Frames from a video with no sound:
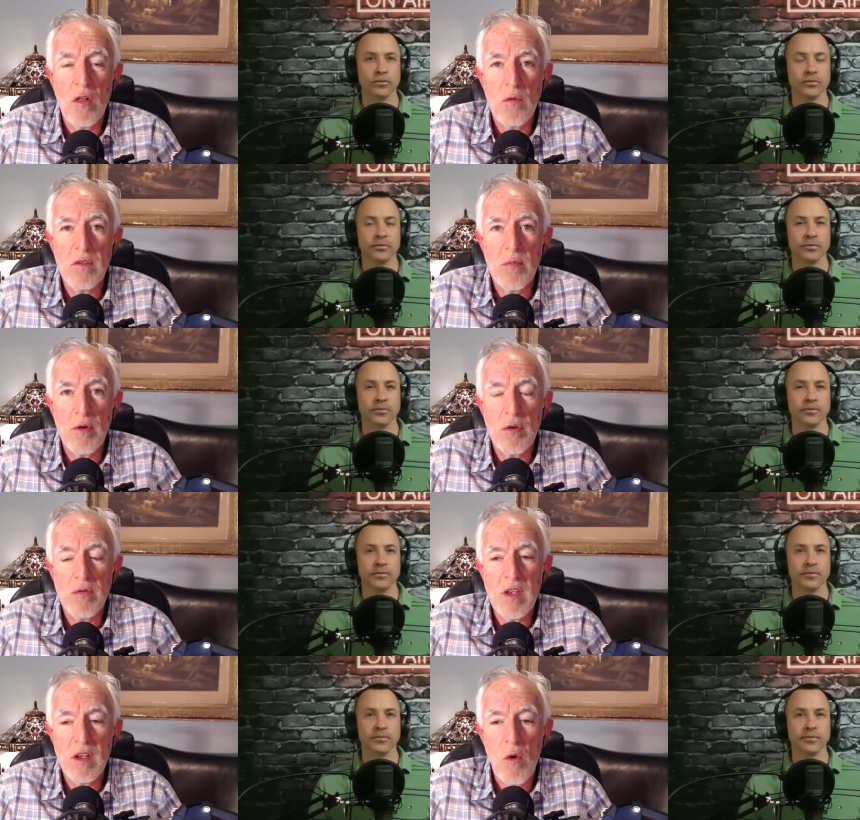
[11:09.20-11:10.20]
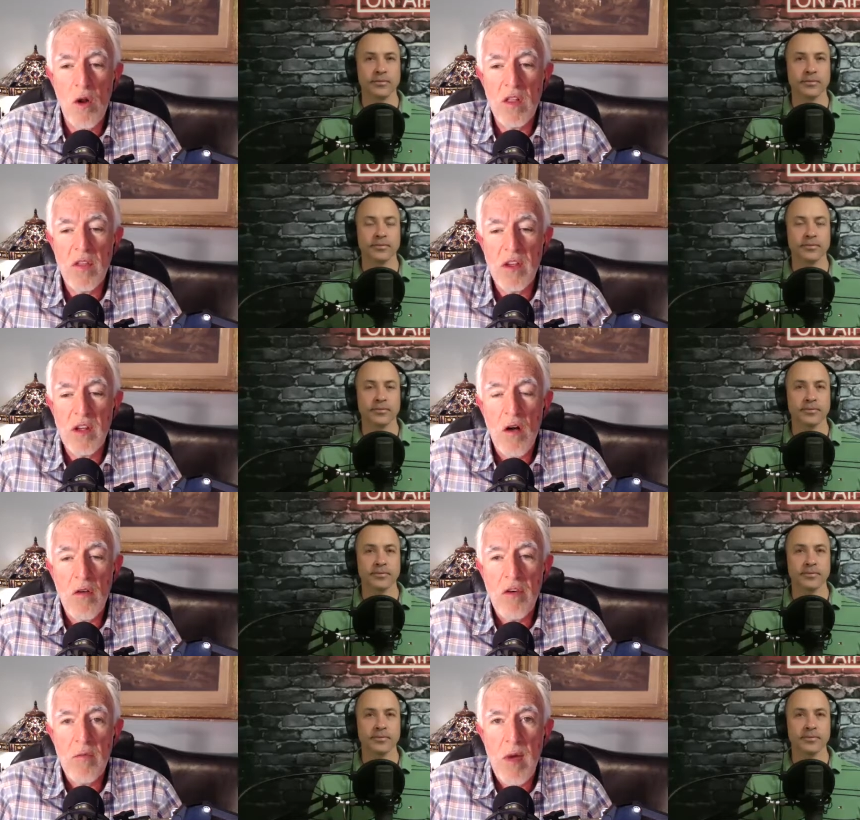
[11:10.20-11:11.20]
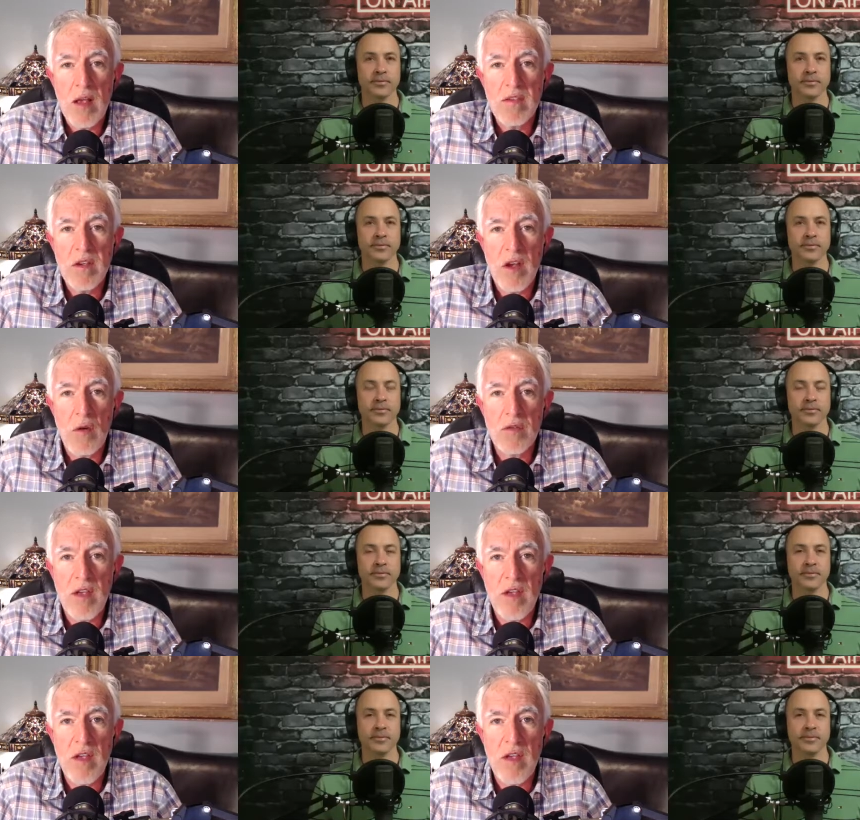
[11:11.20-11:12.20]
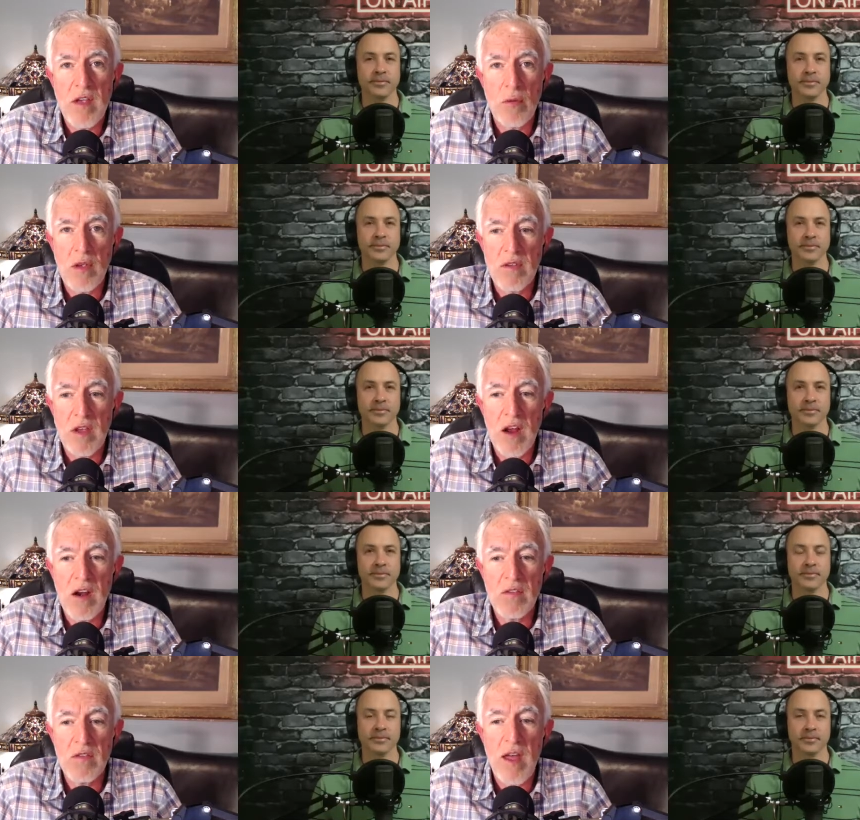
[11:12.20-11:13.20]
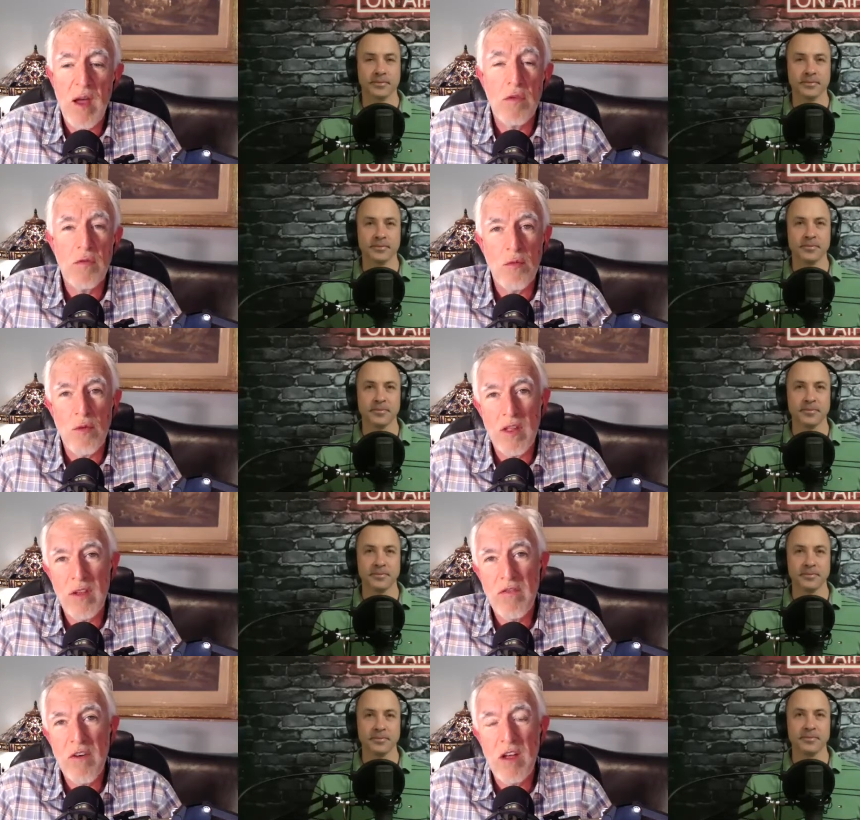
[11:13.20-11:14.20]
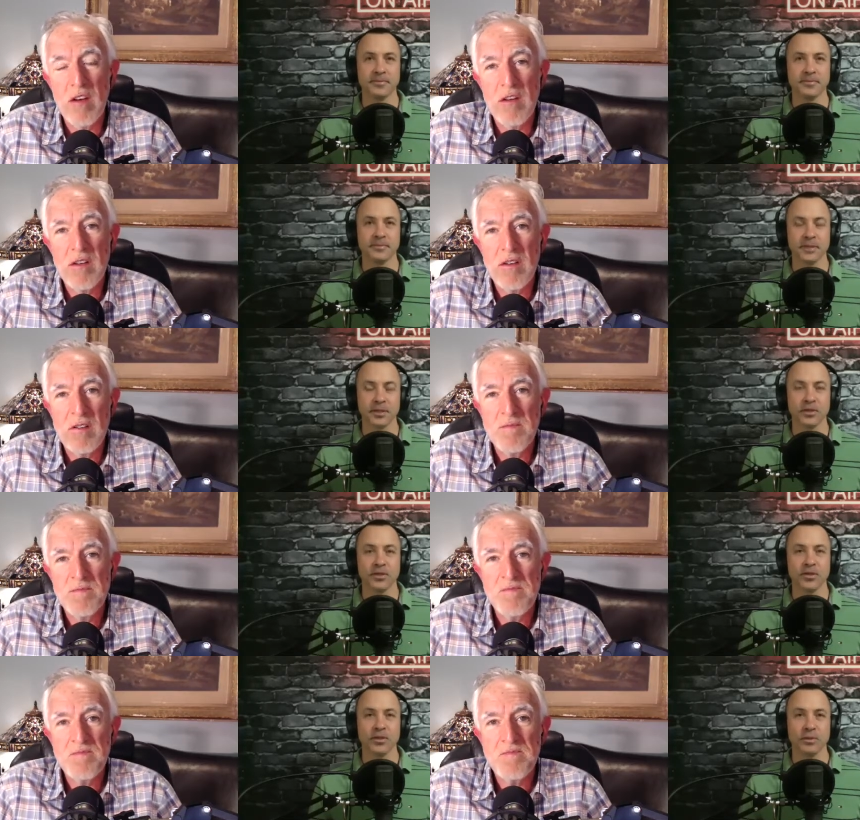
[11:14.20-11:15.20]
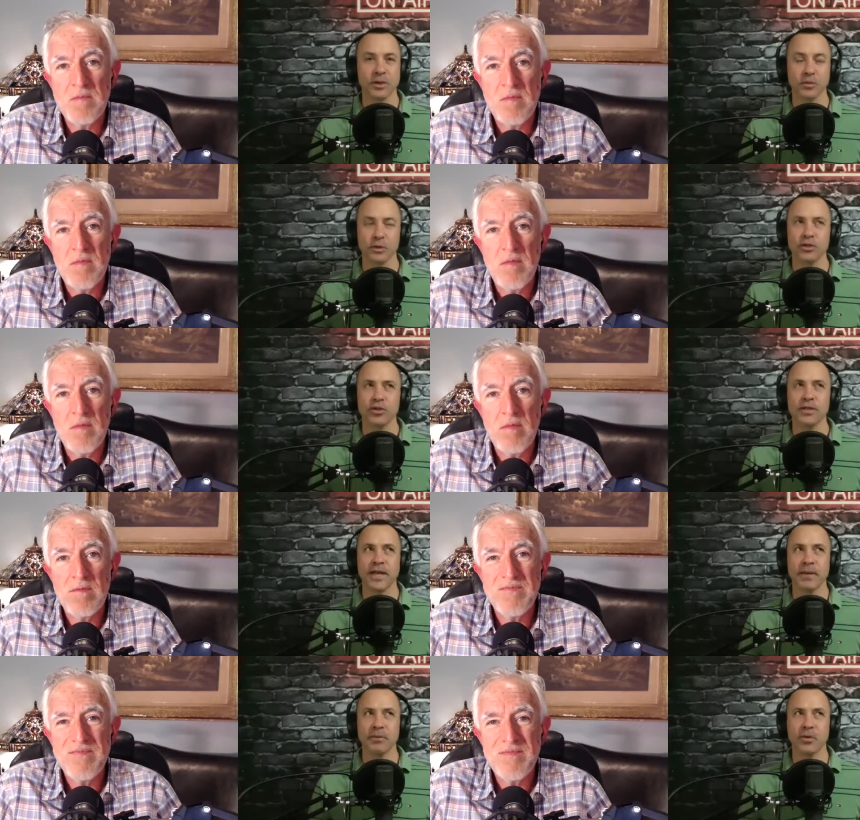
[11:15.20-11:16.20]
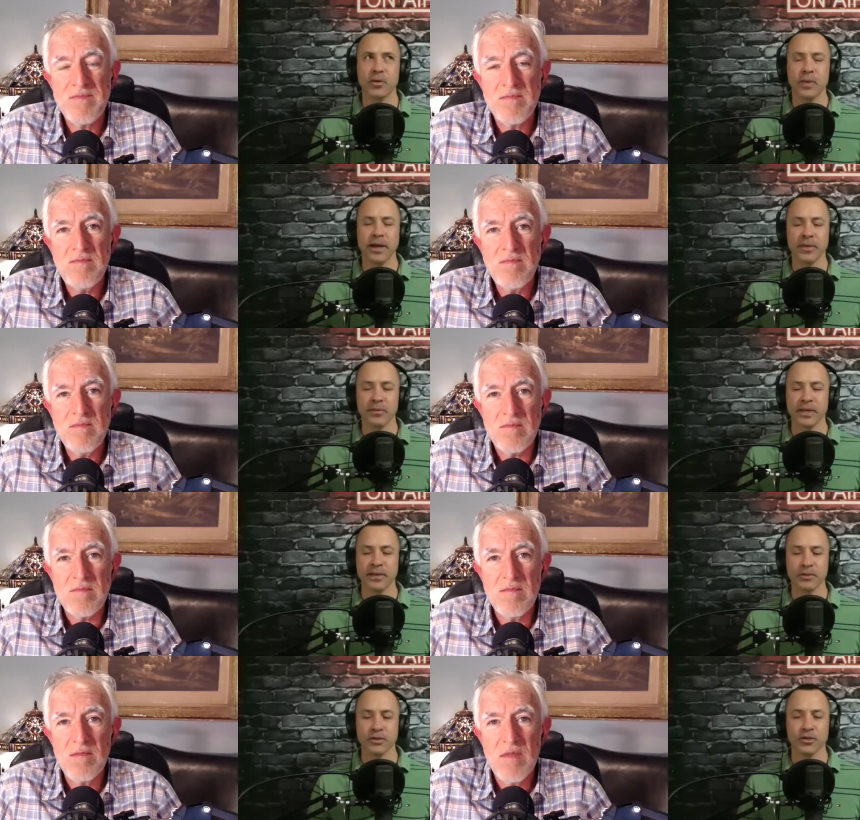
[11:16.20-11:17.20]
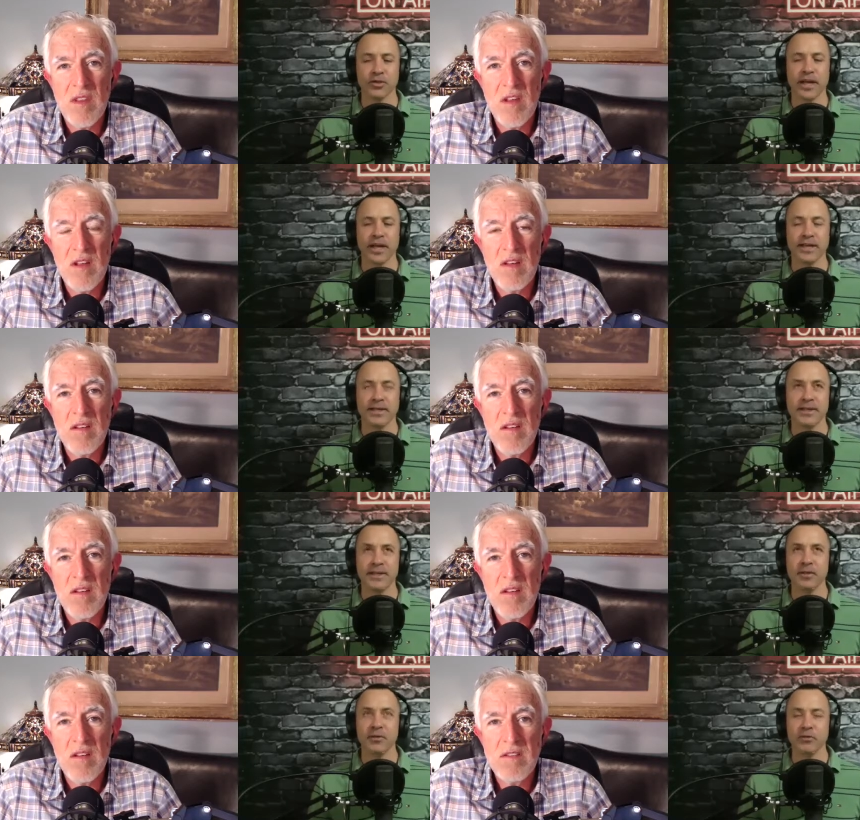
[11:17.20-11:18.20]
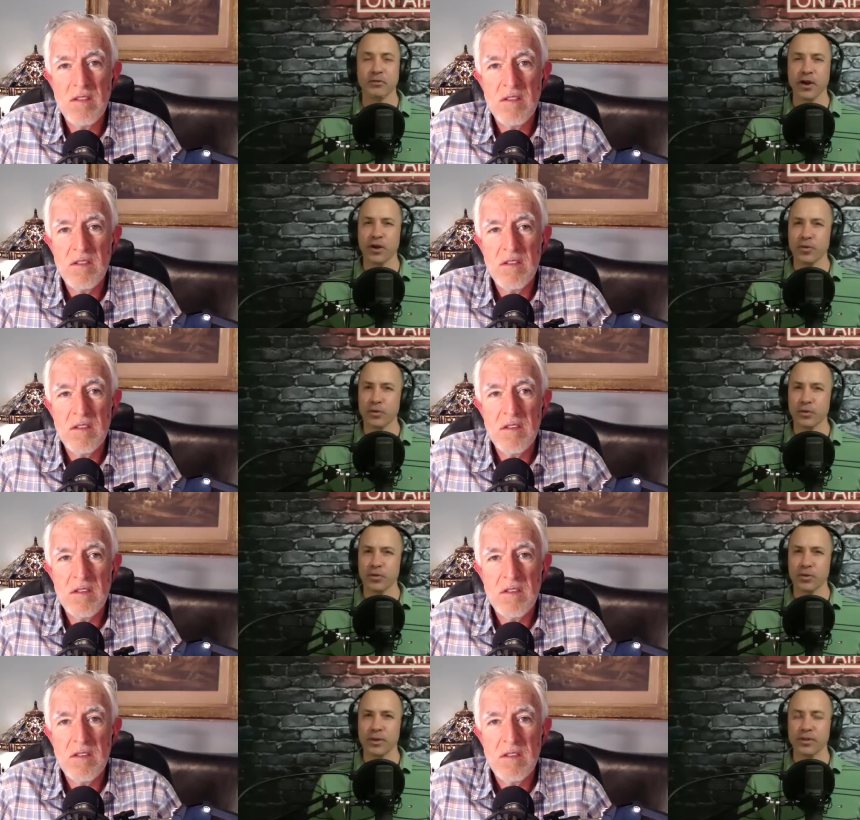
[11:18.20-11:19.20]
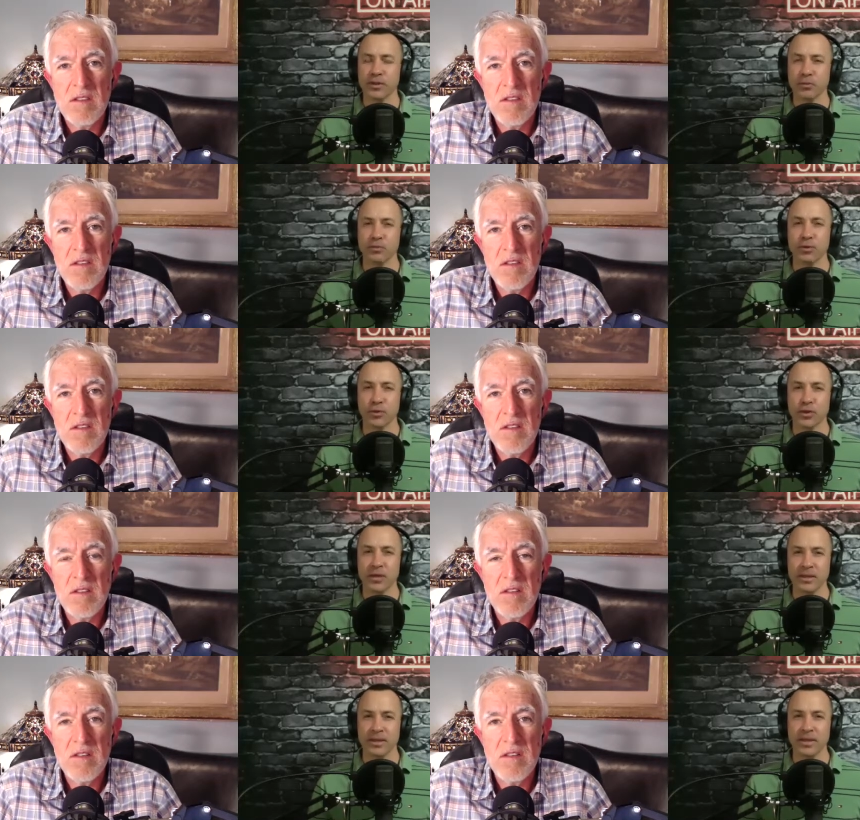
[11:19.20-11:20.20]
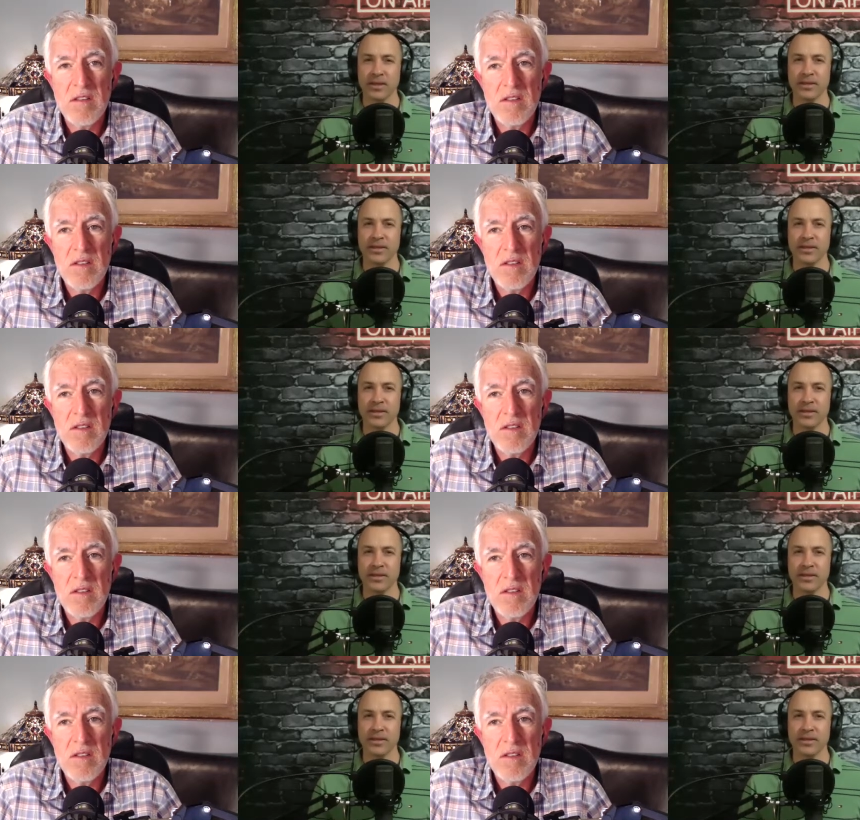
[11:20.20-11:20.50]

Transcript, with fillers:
Speaker 1: and was producing oil in the Gulf of Mexico, south of Louisiana. So that was really fun. That's a good
Speaker 2: experience. Was your dad, going back a bit, was your dad fair with you as an employee
Speaker 1: then?